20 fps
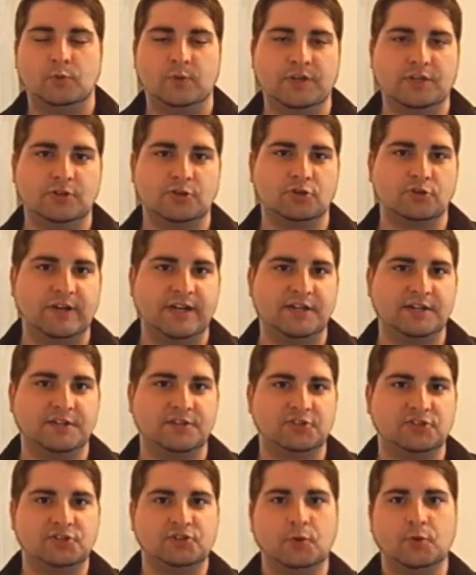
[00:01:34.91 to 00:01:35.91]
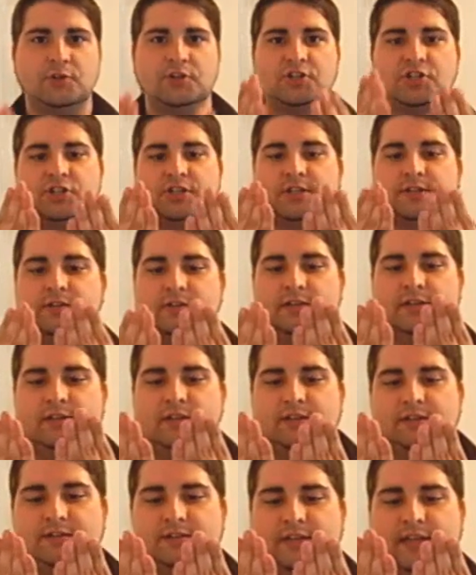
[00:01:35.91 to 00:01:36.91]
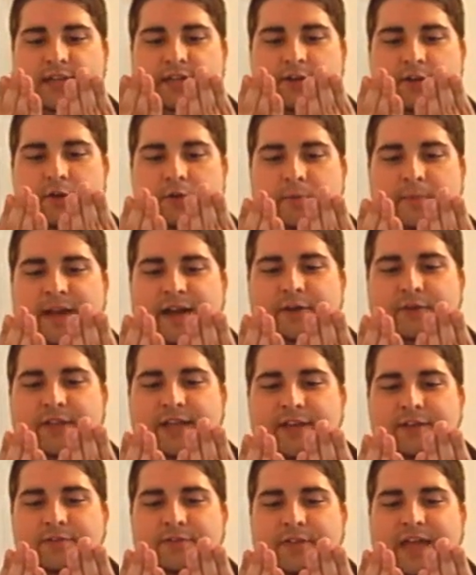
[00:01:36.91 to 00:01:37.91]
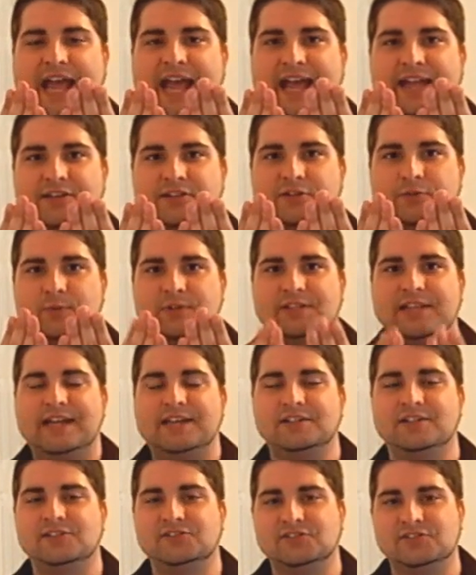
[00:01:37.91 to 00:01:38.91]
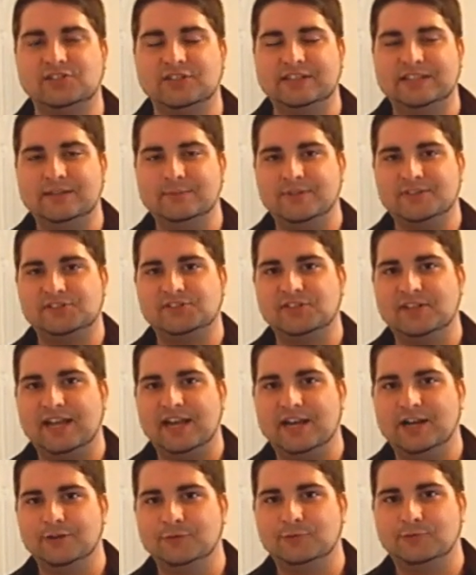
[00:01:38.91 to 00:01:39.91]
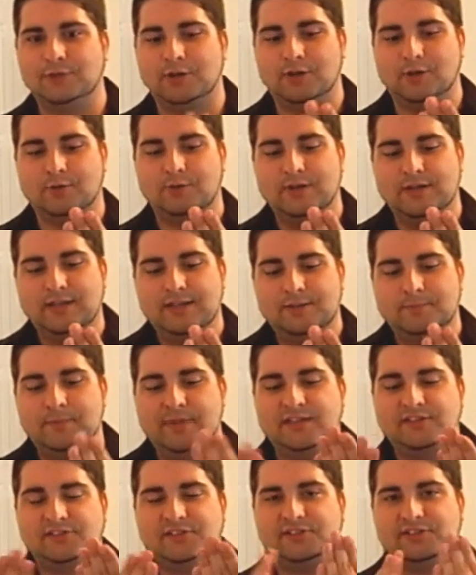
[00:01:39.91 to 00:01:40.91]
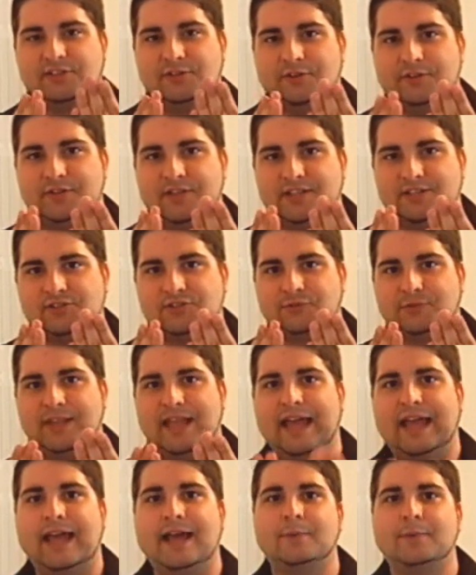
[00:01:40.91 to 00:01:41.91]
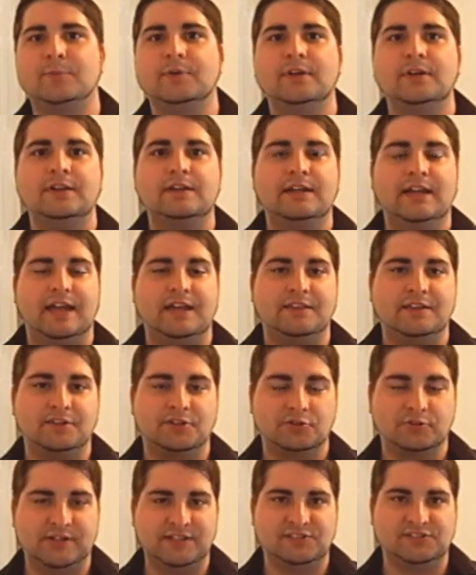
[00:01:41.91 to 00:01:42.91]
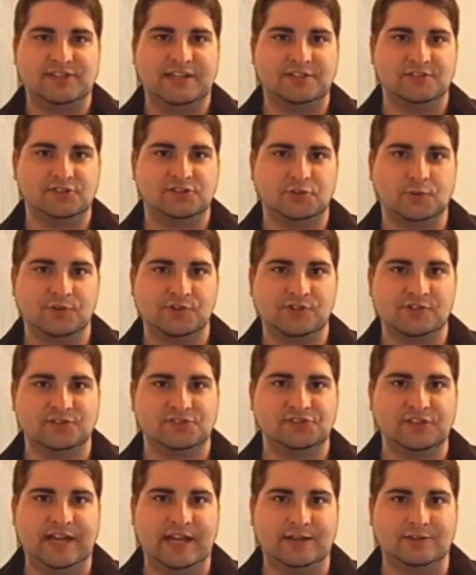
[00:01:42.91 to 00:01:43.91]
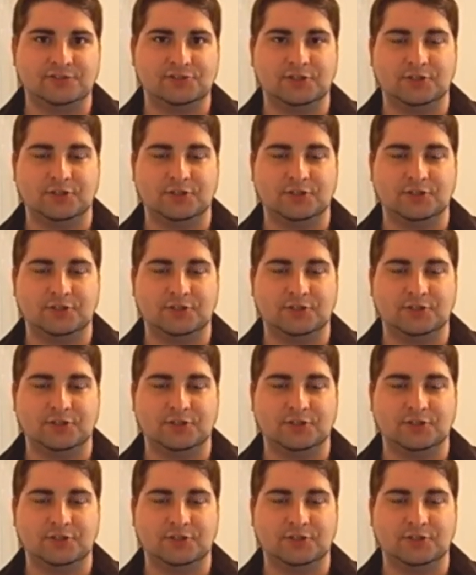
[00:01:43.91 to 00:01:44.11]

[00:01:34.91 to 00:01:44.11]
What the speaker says: When you create a distortion, they go about like that. What that does is it limits the airflow, makes these little things flap, and then creates that distortion sound.